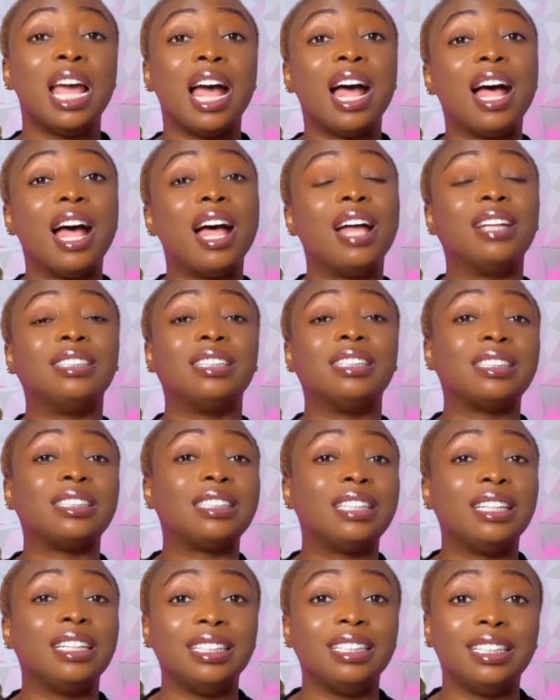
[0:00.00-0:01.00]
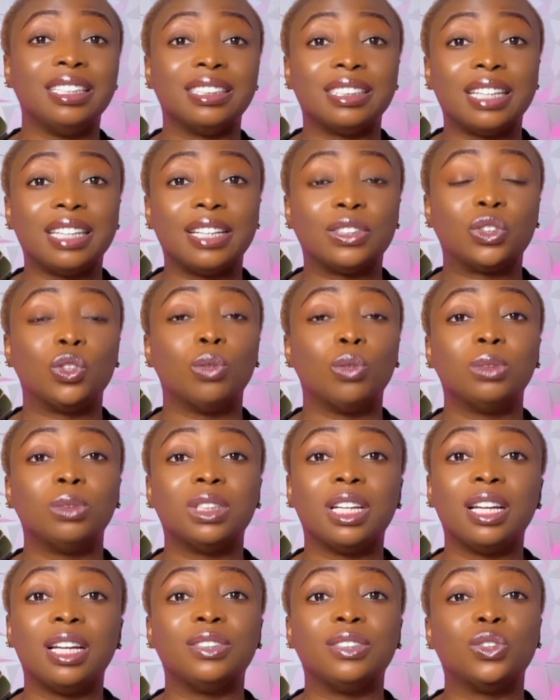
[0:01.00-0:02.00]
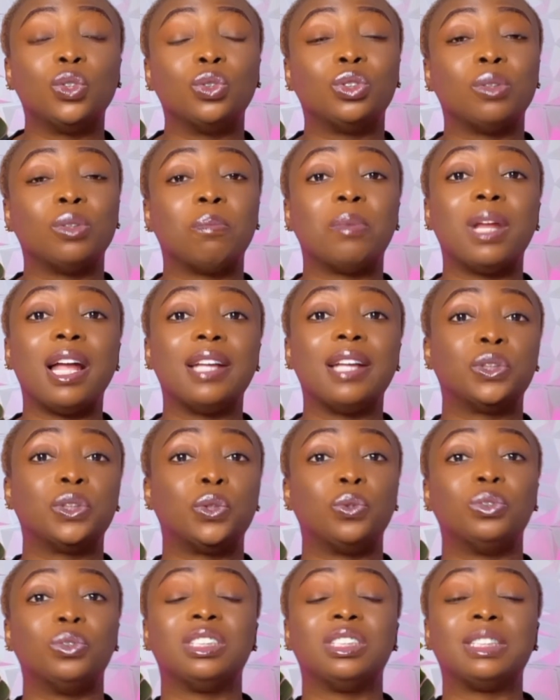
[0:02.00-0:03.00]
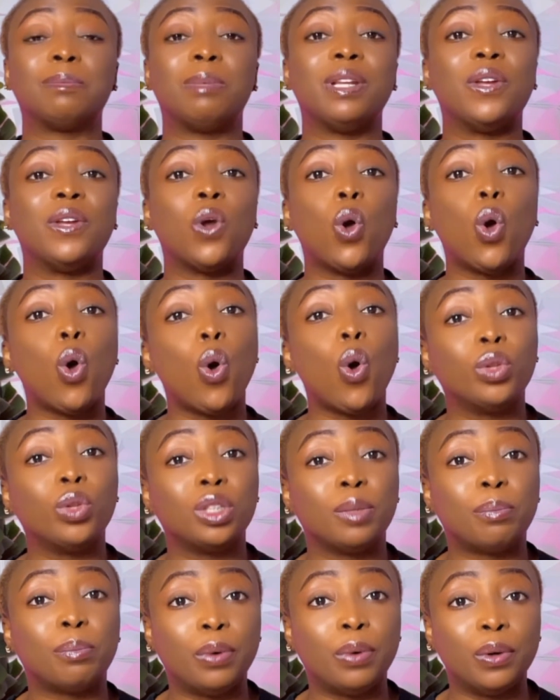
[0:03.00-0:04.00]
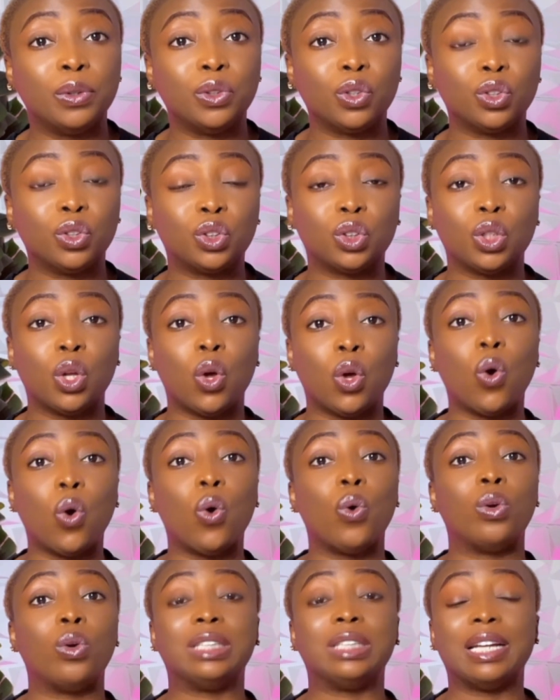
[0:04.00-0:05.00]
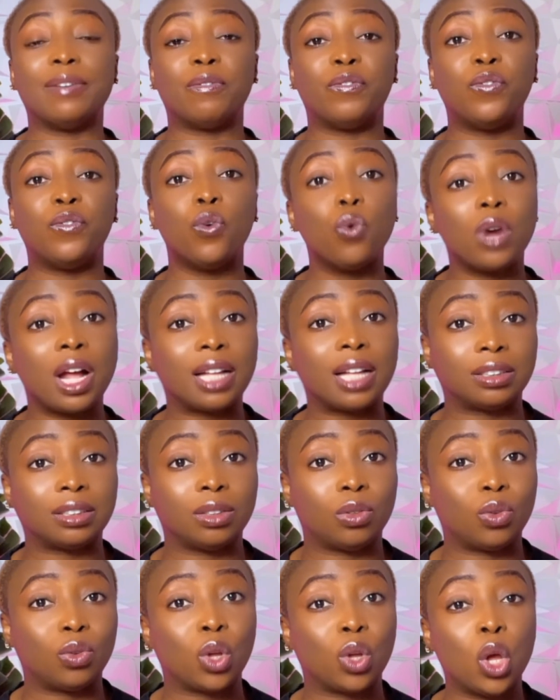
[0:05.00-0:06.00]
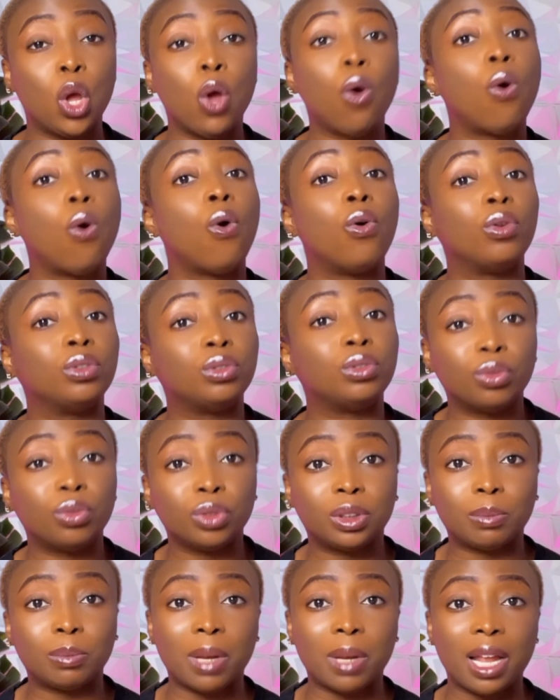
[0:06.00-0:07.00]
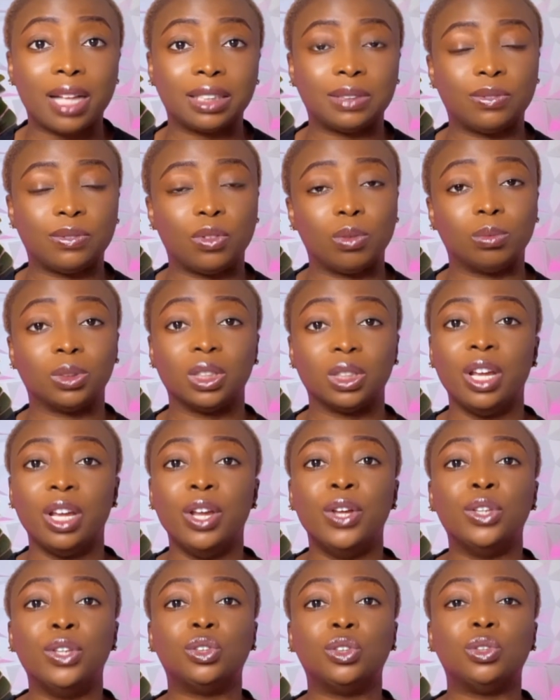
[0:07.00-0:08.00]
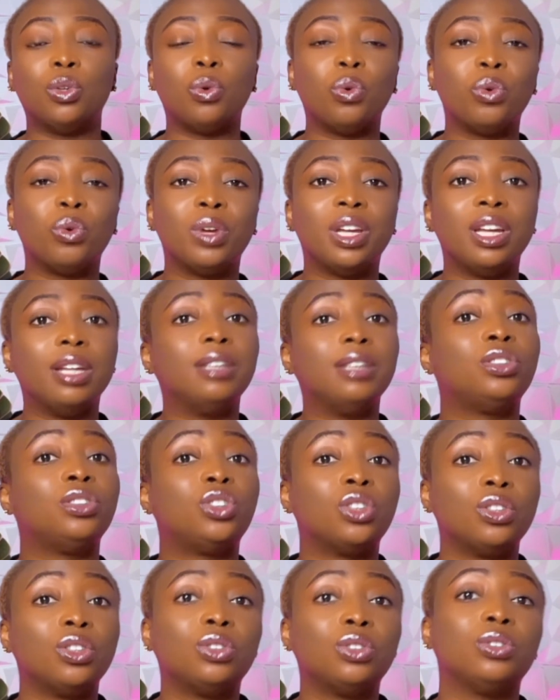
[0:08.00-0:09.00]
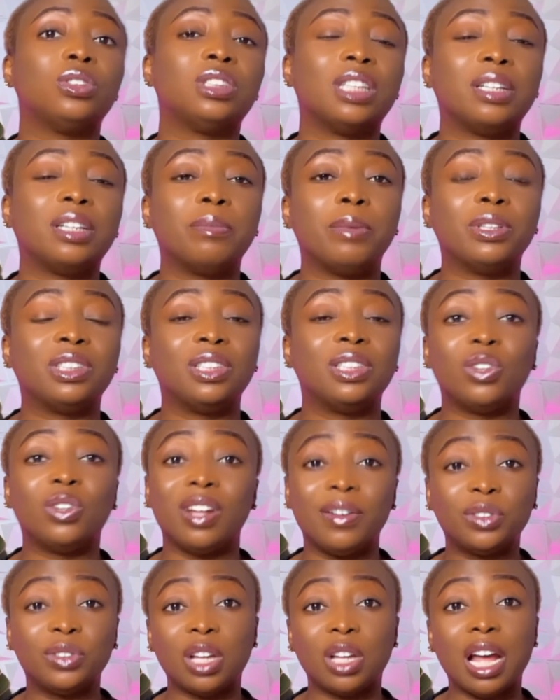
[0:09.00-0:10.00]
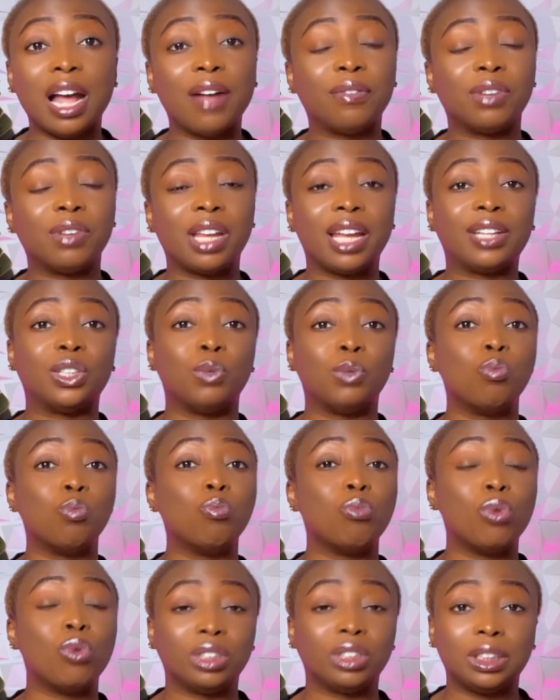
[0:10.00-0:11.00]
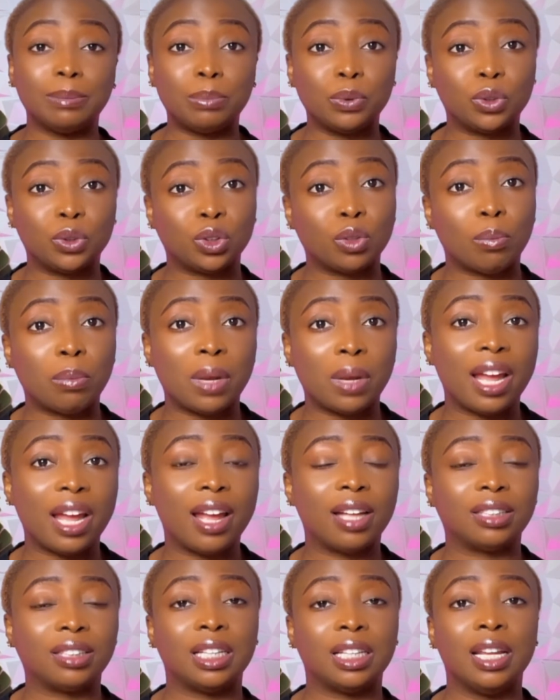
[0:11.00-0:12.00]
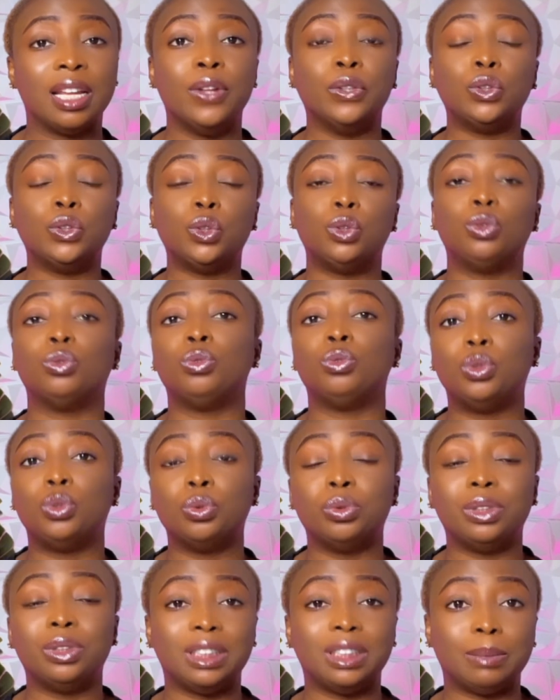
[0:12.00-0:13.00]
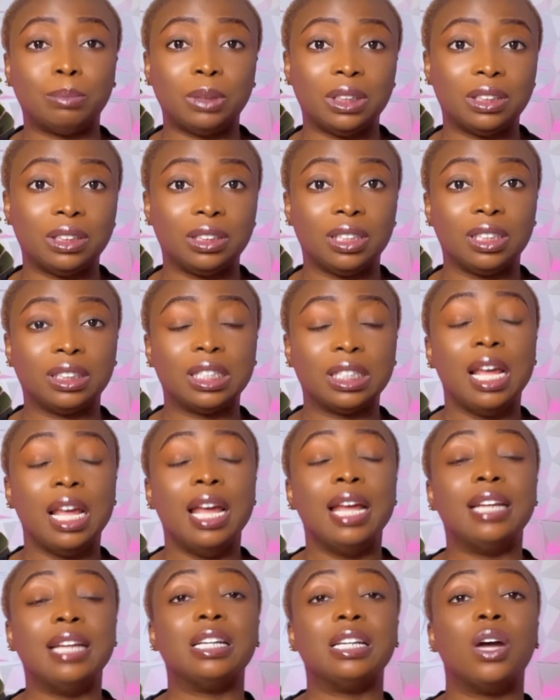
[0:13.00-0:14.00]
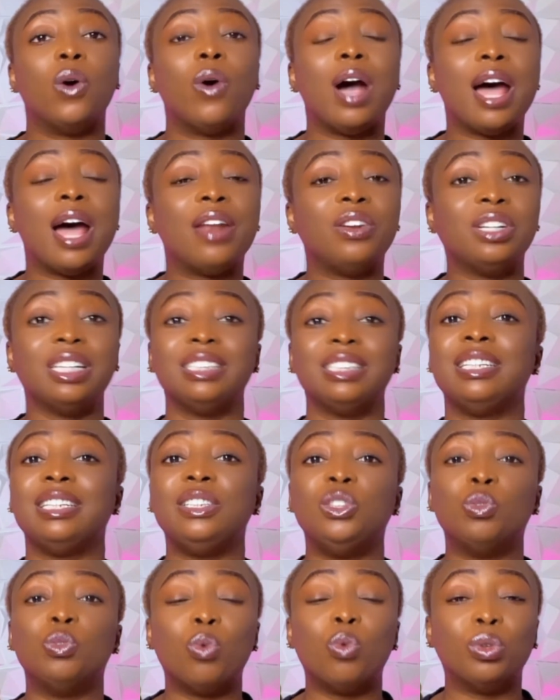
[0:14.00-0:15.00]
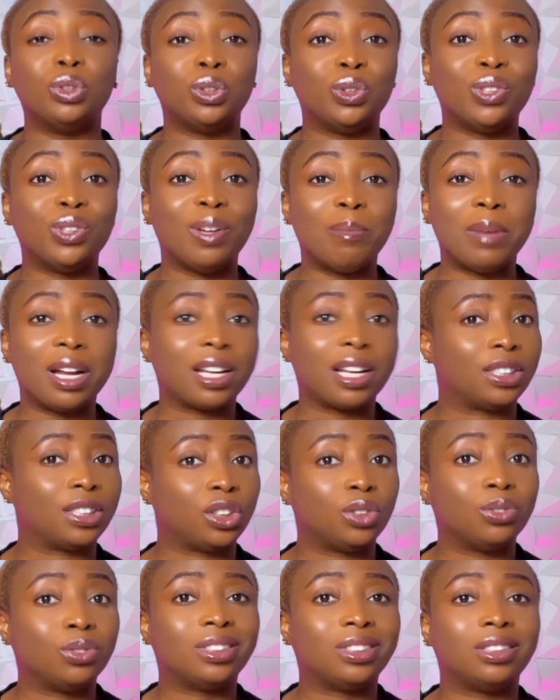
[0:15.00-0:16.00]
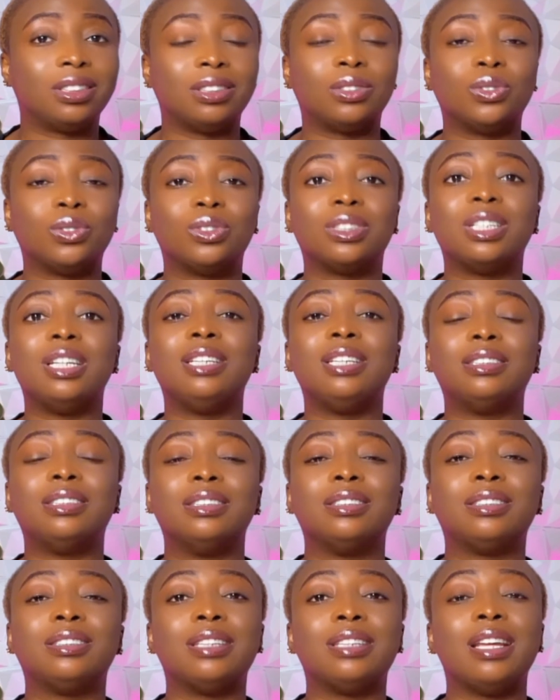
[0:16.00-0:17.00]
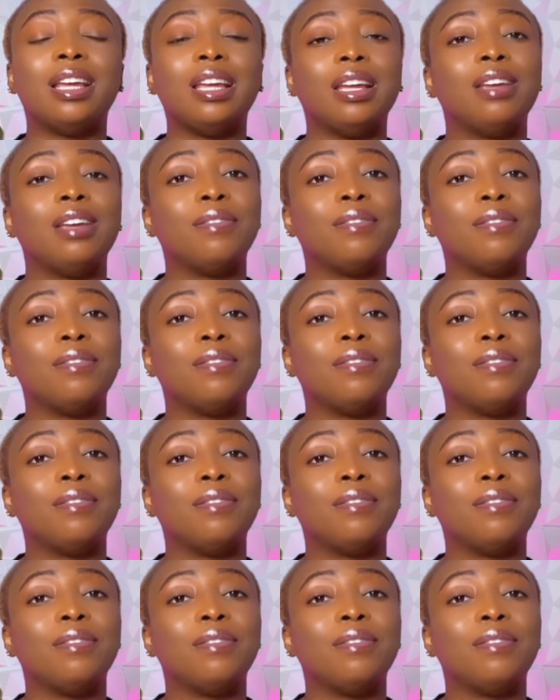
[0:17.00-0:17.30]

And the thing is that sometimes those suppliers don't display all the products or their full catalog on those platforms. So it's just to segment it. You have to have like multiple suppliers to do this business. Now, another thing you want to know about kitchen utensils, it is a